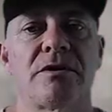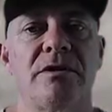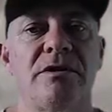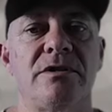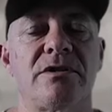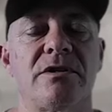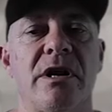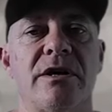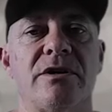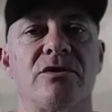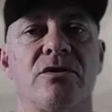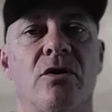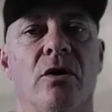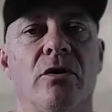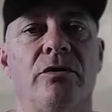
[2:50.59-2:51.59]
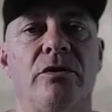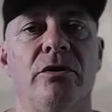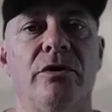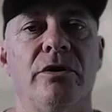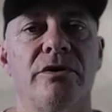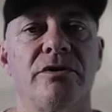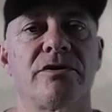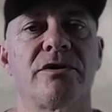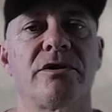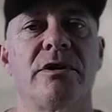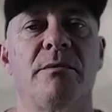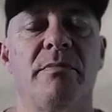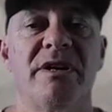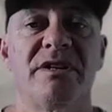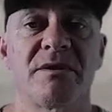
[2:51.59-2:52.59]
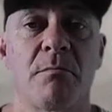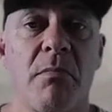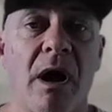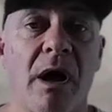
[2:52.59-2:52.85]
So this next shot, you can see a piece of